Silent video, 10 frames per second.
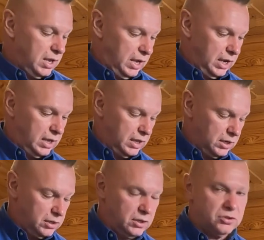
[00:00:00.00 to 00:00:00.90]

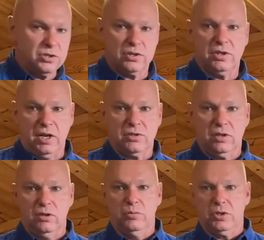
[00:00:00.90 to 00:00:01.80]
And it's just nice to
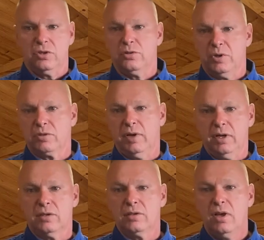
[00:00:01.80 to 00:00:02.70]
know what your twist rate
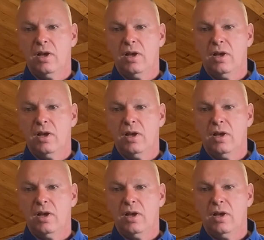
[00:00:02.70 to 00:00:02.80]
is.